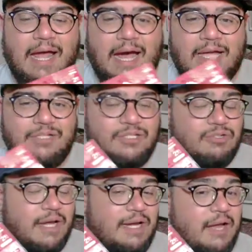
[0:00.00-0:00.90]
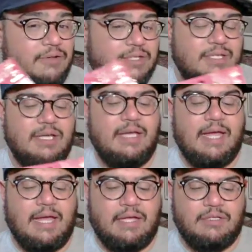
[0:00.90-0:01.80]
I should try it out
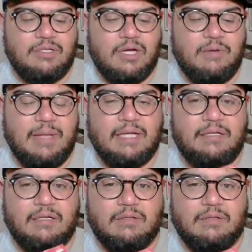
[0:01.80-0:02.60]
and try to make it